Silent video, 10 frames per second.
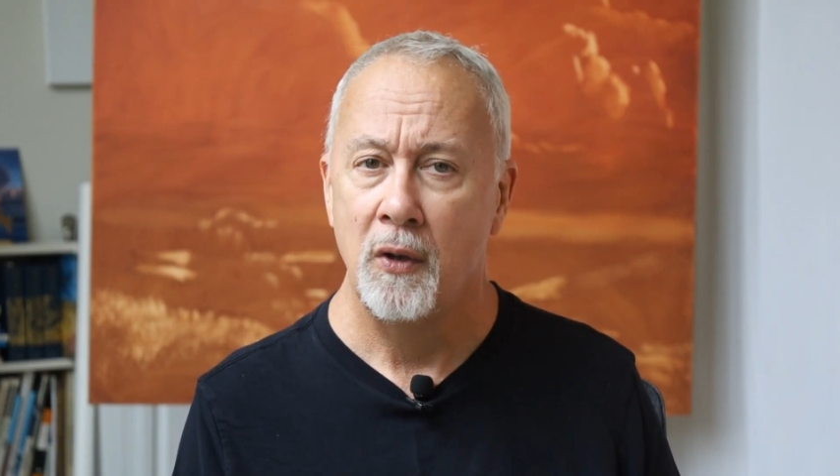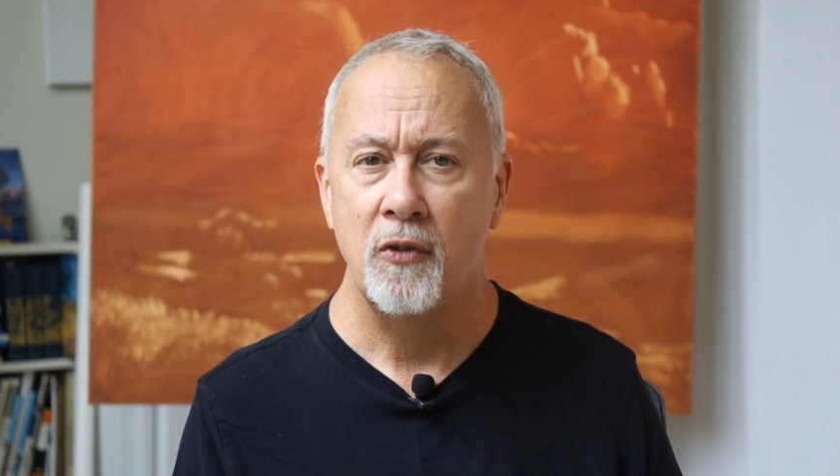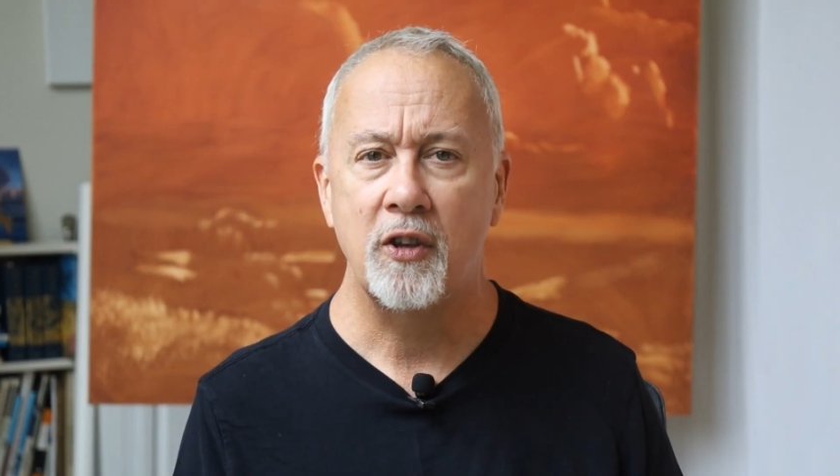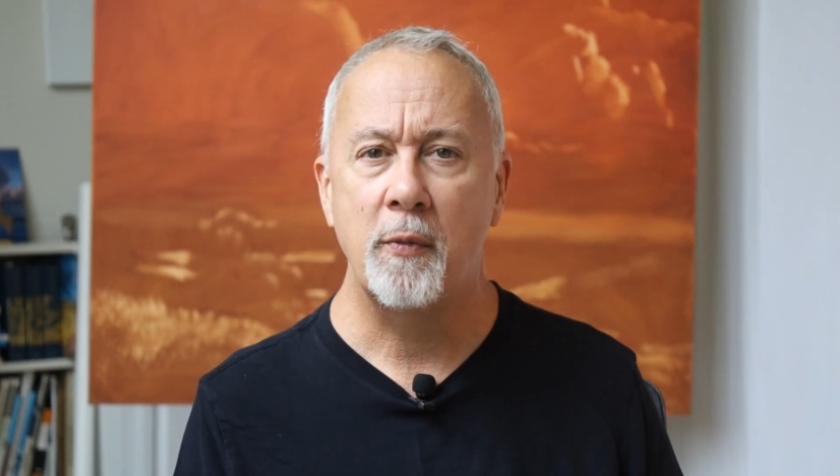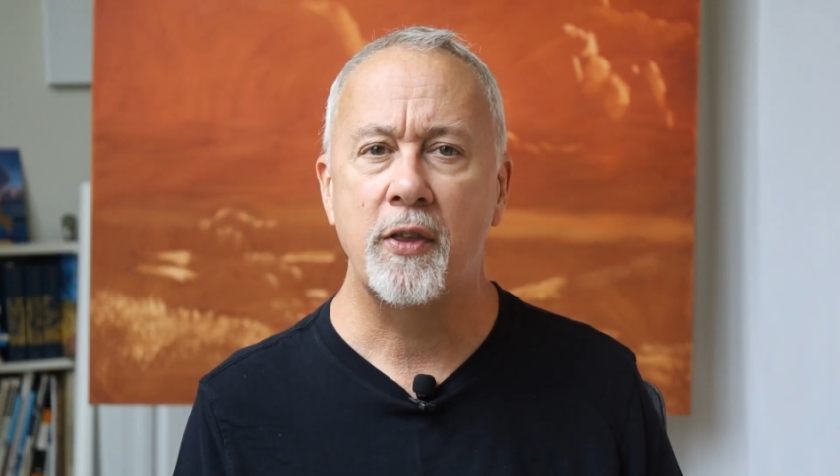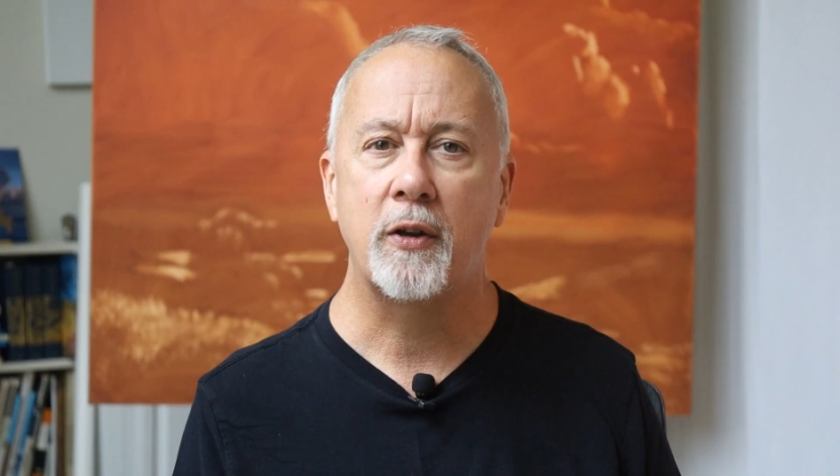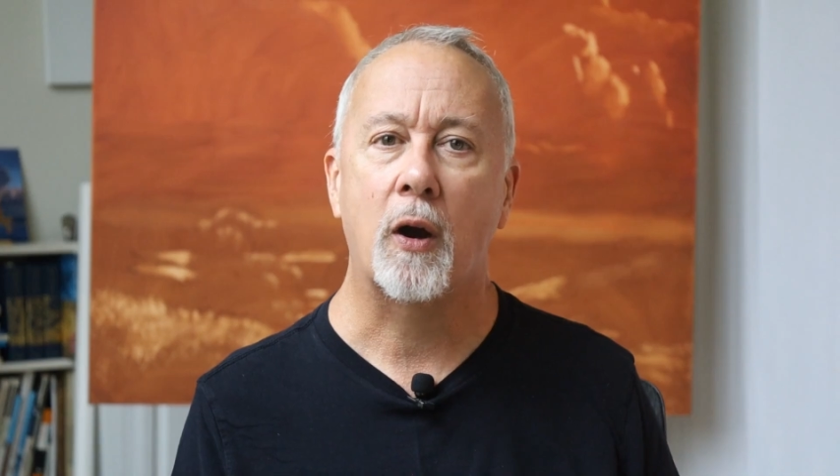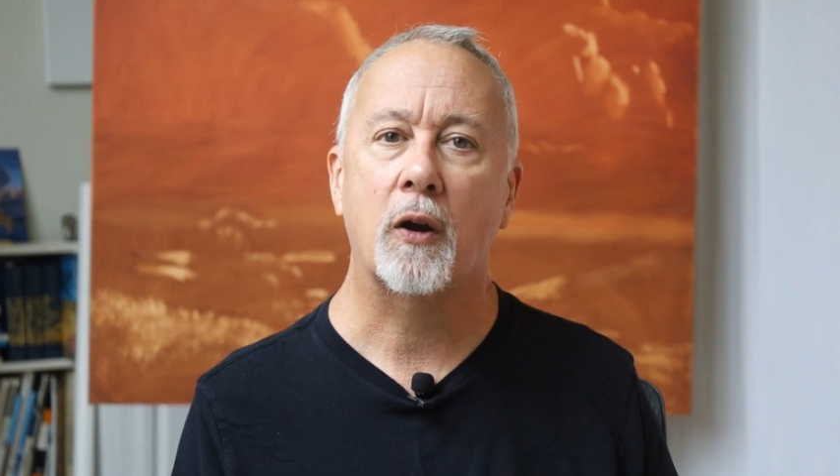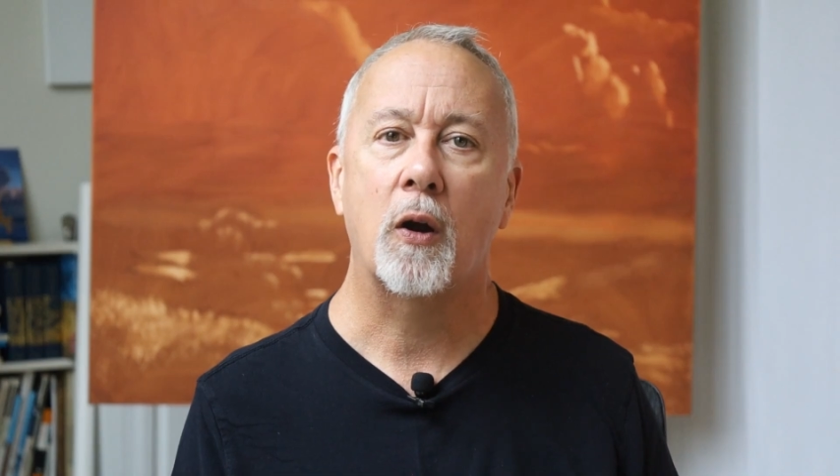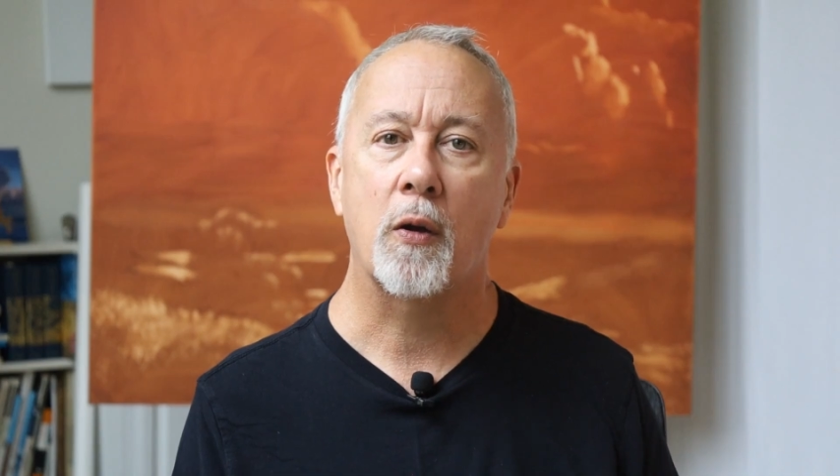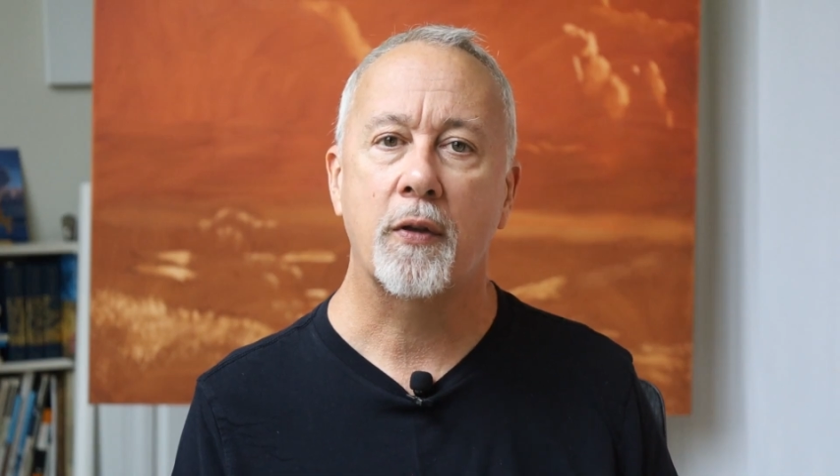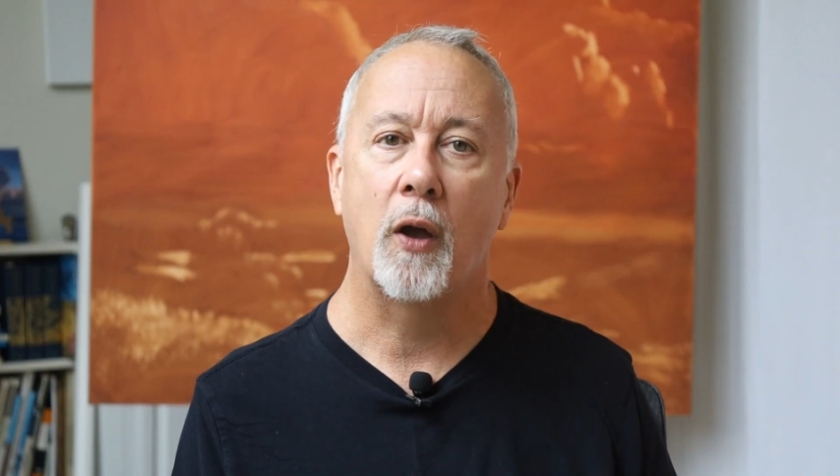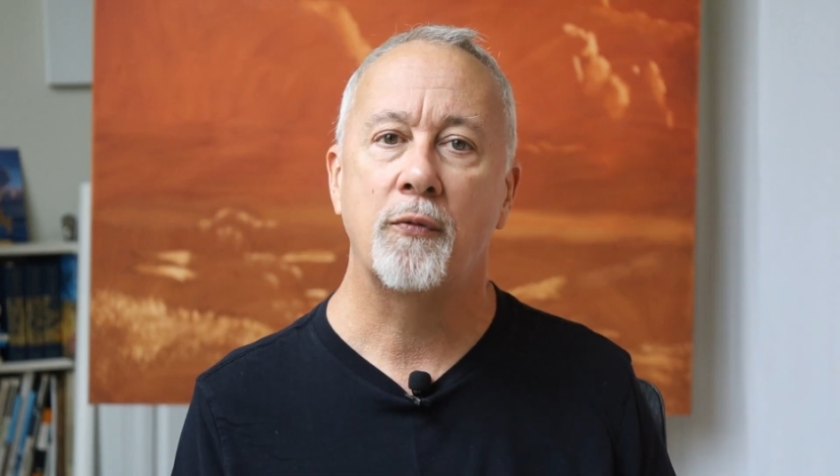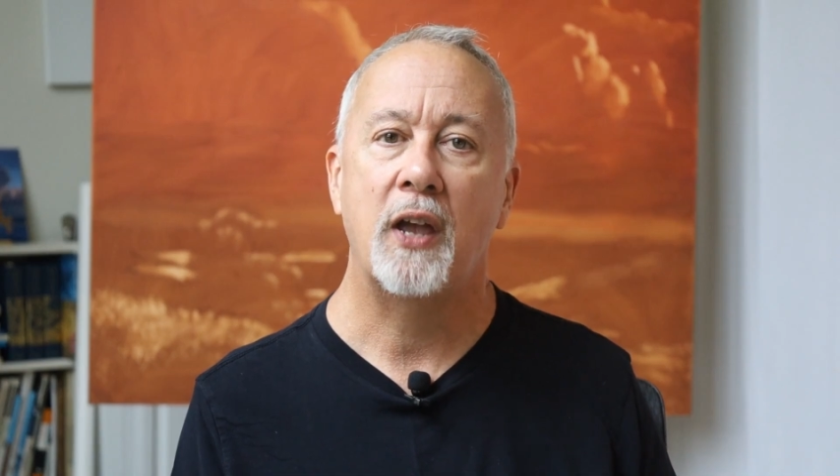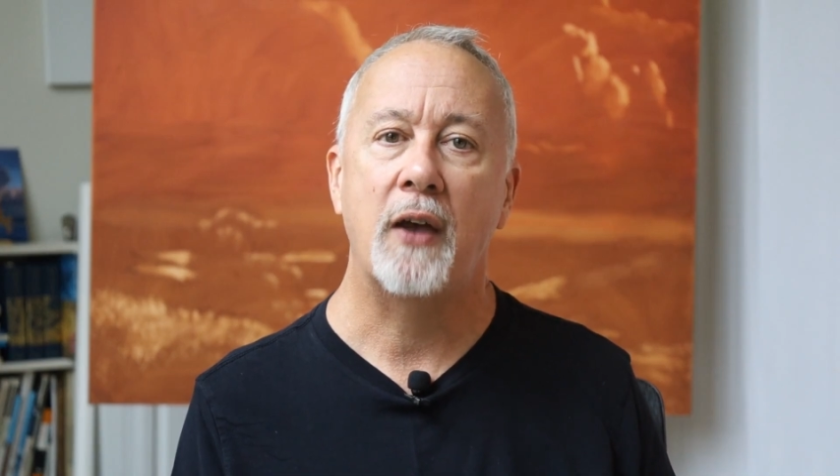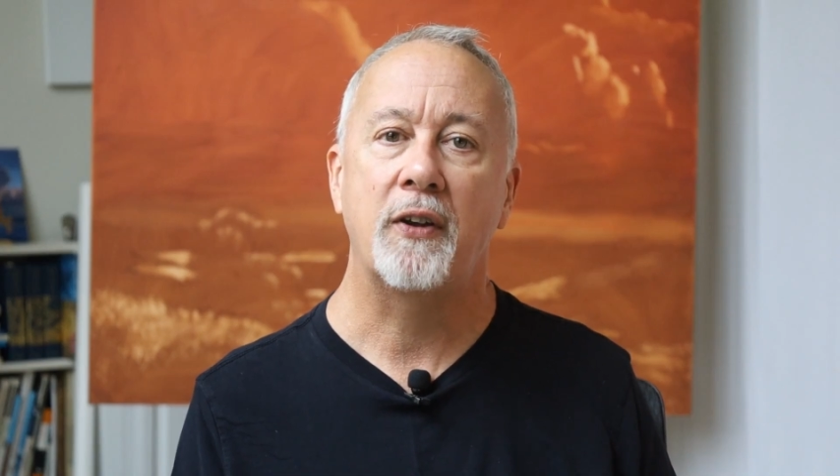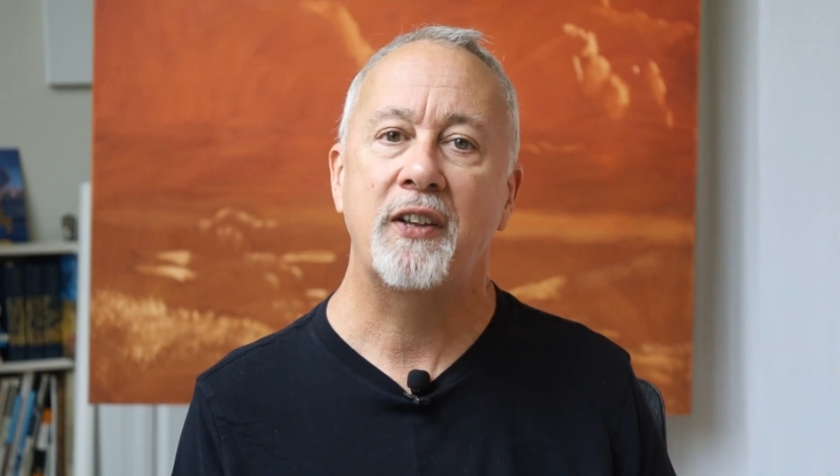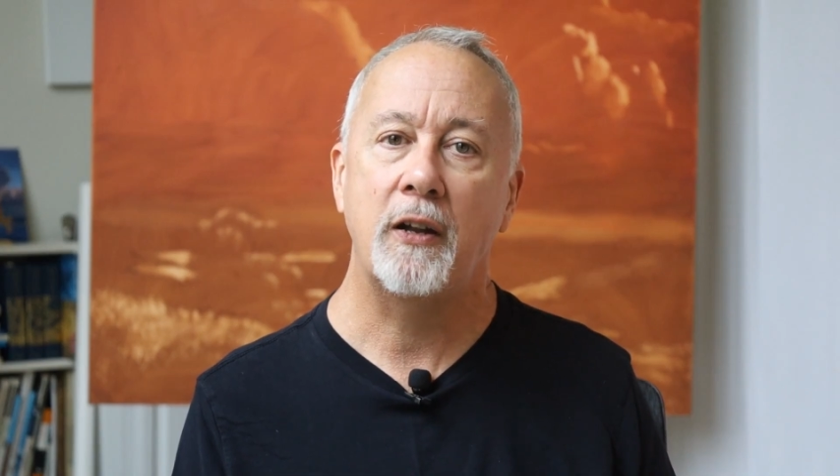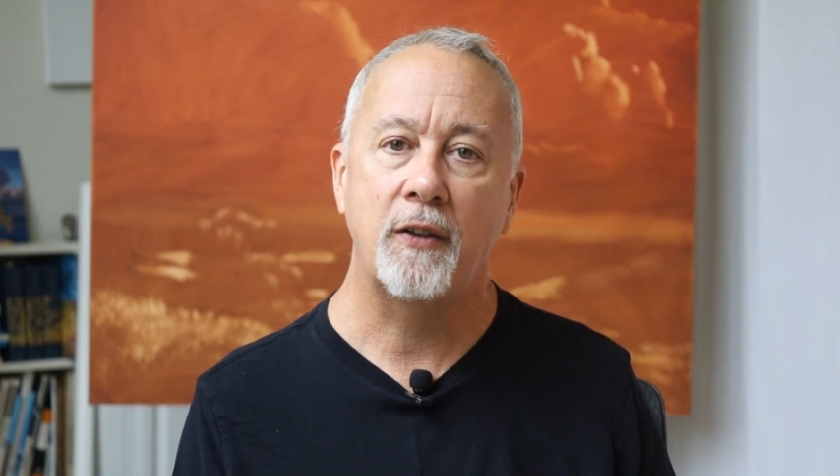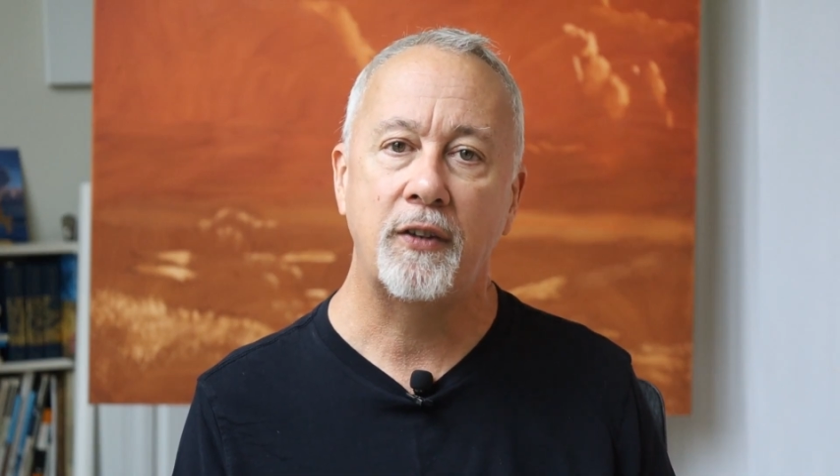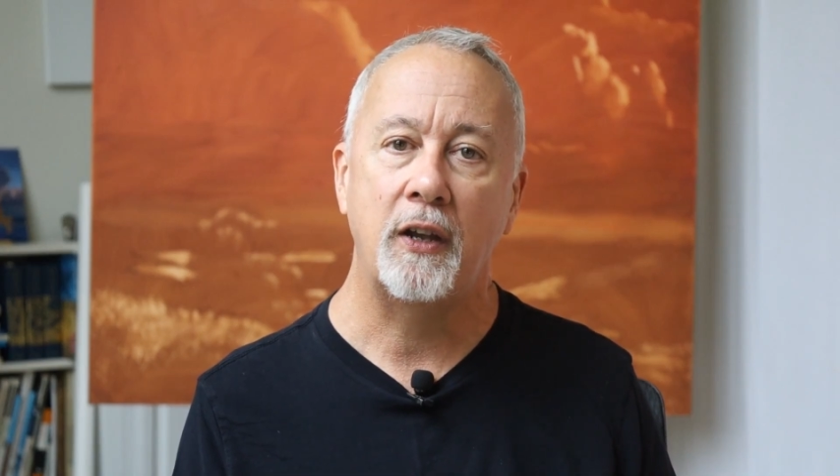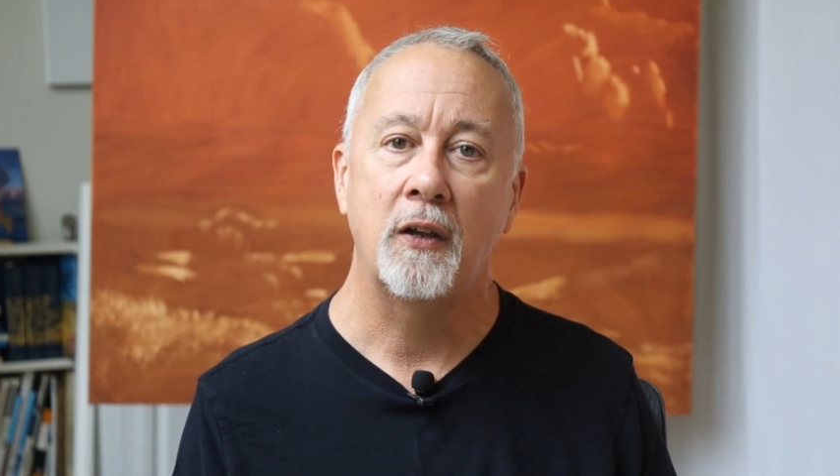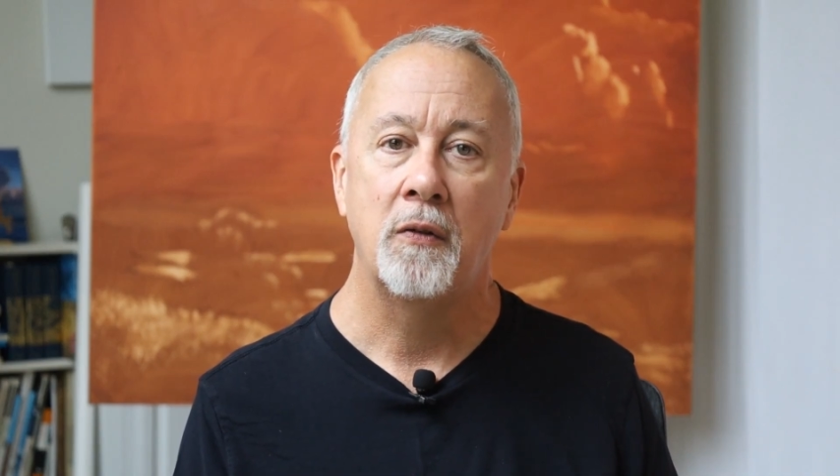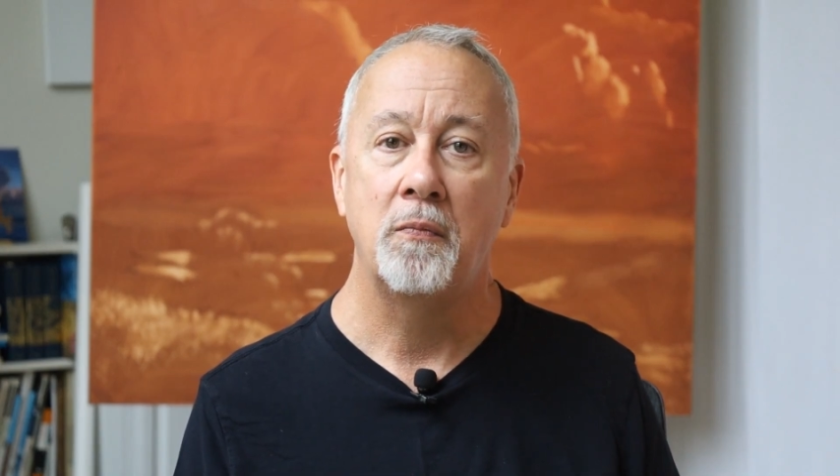some of the dark earth tones have a tendency